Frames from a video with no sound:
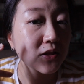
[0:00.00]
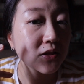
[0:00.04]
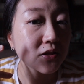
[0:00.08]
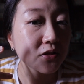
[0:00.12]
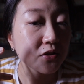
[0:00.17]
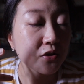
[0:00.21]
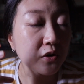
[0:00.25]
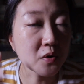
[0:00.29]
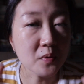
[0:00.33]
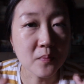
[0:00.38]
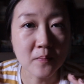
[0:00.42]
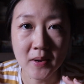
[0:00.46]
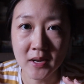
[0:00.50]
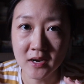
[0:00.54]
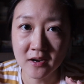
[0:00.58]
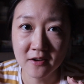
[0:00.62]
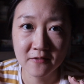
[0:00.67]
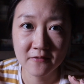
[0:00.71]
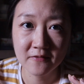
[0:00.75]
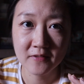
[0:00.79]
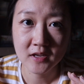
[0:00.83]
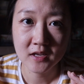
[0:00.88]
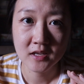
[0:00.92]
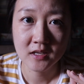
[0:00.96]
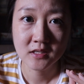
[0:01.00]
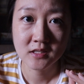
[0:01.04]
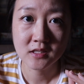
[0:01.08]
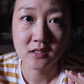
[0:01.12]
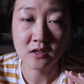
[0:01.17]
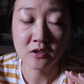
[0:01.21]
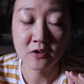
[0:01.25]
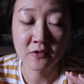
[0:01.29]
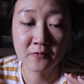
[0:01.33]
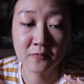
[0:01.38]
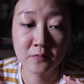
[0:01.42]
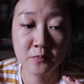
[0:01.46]
there are benefits
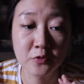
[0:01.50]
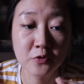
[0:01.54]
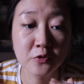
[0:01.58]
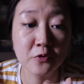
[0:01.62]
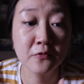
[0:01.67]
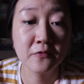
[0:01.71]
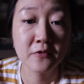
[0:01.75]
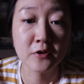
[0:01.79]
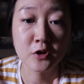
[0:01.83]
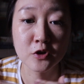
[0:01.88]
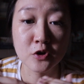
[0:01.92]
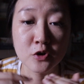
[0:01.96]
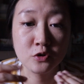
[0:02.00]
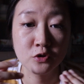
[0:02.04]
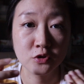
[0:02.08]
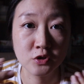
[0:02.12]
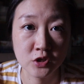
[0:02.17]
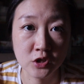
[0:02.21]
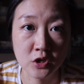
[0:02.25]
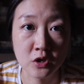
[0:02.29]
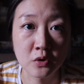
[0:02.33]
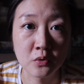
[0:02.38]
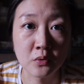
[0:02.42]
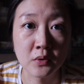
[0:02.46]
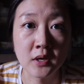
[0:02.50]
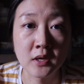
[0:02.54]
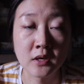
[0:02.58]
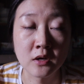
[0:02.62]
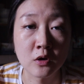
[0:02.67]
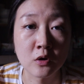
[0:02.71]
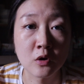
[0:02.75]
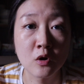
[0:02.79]
of proofing your dough in a